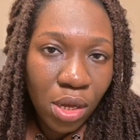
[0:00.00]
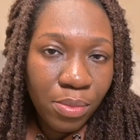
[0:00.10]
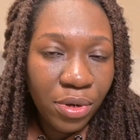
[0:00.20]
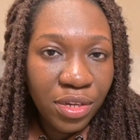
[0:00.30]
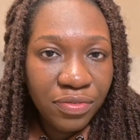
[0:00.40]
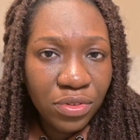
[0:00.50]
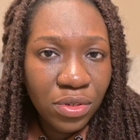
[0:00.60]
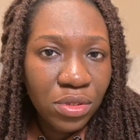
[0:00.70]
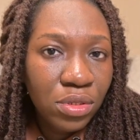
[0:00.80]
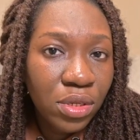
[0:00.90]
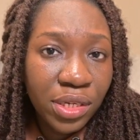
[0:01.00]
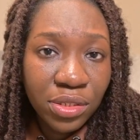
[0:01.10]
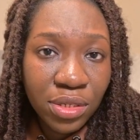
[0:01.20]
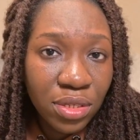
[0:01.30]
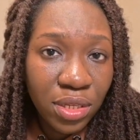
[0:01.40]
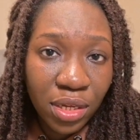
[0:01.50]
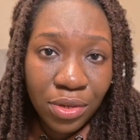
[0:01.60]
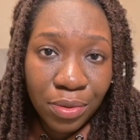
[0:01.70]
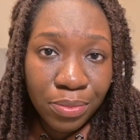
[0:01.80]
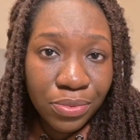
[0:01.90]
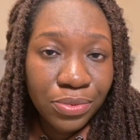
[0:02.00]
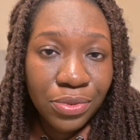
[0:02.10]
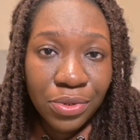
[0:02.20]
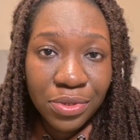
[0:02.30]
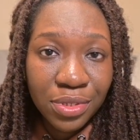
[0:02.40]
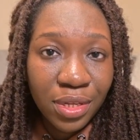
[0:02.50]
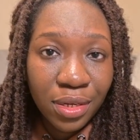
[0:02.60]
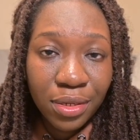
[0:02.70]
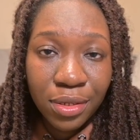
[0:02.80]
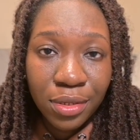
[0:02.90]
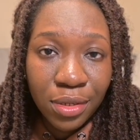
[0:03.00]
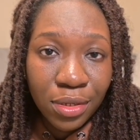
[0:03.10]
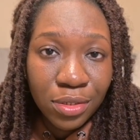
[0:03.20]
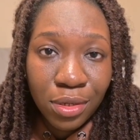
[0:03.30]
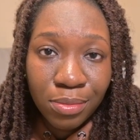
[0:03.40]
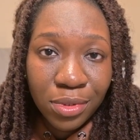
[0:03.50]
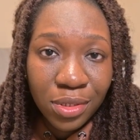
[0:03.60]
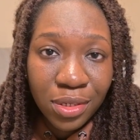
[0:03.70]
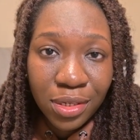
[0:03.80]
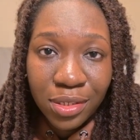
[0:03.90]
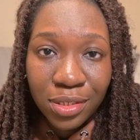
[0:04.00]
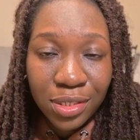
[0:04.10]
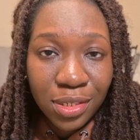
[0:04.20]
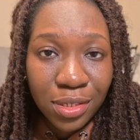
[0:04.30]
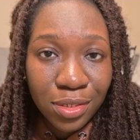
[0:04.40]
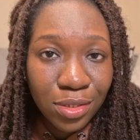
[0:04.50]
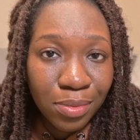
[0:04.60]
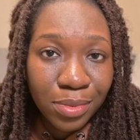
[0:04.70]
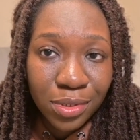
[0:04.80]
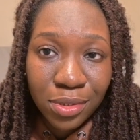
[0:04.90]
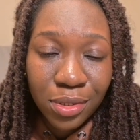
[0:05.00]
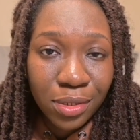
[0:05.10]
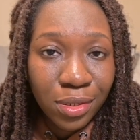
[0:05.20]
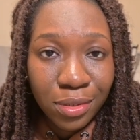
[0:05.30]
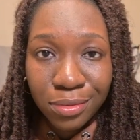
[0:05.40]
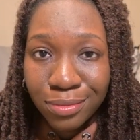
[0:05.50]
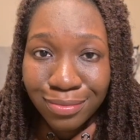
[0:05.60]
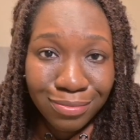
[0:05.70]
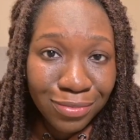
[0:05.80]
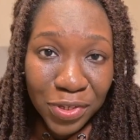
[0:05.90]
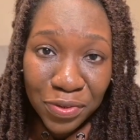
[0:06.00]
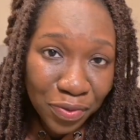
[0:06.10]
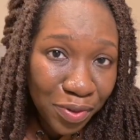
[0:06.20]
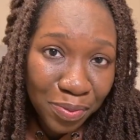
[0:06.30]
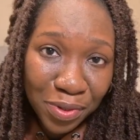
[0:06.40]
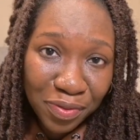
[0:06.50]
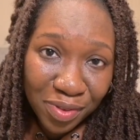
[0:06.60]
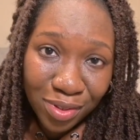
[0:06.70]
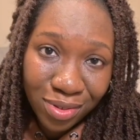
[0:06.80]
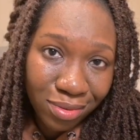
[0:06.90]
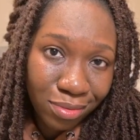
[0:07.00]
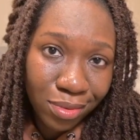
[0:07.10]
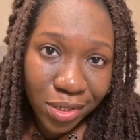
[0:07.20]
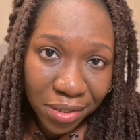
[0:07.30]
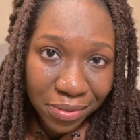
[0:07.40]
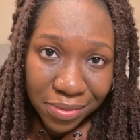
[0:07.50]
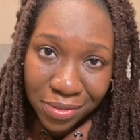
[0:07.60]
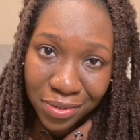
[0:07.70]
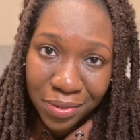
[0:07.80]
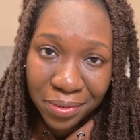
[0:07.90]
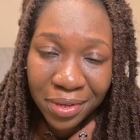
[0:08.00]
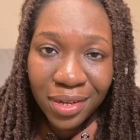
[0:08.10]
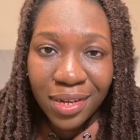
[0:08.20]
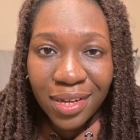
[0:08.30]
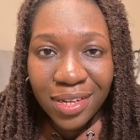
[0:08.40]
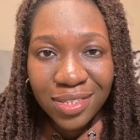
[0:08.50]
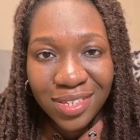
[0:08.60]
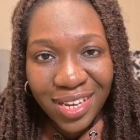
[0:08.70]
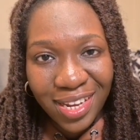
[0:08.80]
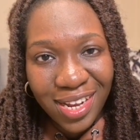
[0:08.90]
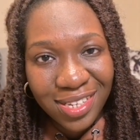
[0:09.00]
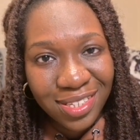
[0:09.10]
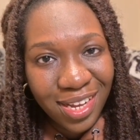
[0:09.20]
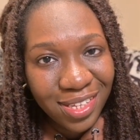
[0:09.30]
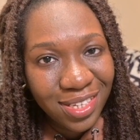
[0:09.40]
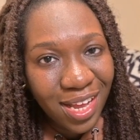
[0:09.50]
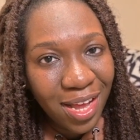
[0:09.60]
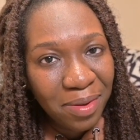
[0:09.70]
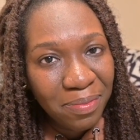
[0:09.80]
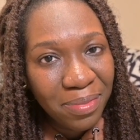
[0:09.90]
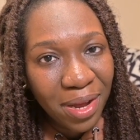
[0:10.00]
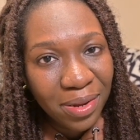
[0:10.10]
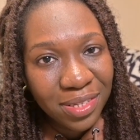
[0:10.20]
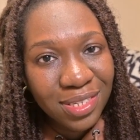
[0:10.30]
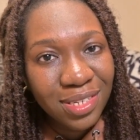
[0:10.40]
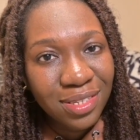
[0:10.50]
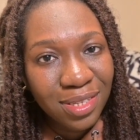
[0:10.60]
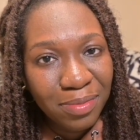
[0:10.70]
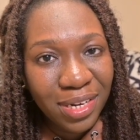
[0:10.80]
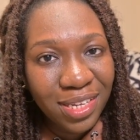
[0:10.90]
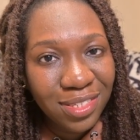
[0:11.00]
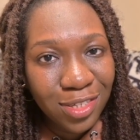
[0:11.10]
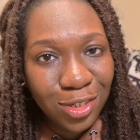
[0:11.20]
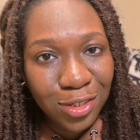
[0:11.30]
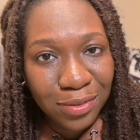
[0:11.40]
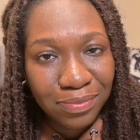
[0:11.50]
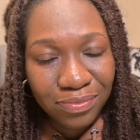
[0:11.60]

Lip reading: But if not, you can just stack your boots or stack something, lean it against something, and then you film your video and you're good to go. So yeah, that's that about stabilization.